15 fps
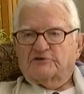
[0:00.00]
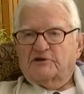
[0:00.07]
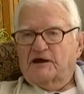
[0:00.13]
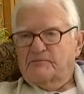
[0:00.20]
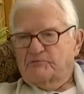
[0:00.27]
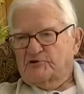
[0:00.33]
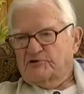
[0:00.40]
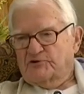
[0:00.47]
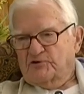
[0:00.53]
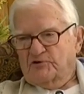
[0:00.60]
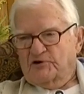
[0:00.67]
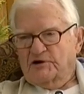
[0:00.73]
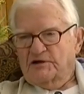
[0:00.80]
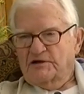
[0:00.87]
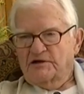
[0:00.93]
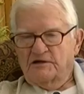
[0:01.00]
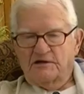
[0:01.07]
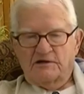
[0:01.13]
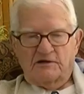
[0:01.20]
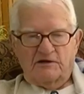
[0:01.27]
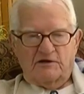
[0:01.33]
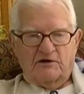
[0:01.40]
laboratory
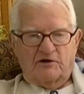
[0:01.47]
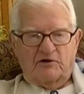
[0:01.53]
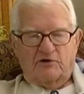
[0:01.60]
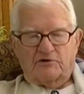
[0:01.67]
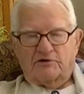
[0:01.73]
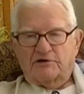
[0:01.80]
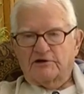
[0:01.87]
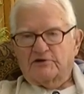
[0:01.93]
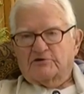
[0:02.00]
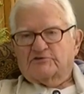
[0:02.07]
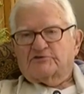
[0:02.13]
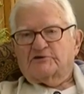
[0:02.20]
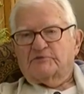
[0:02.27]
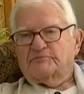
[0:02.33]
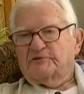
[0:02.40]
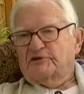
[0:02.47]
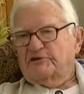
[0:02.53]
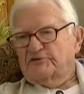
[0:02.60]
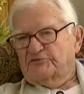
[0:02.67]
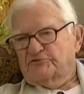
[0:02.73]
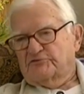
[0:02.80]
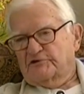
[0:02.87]
on leadership in
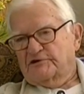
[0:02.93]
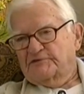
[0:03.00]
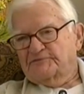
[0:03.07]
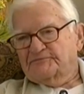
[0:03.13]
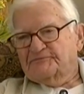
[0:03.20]
history.